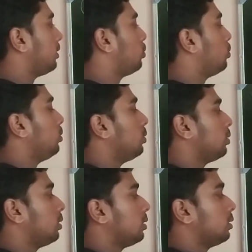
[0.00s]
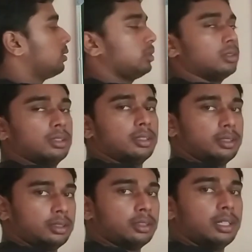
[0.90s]
to
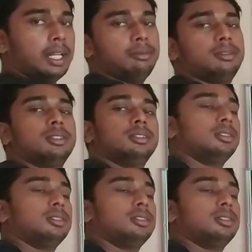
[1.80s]
left.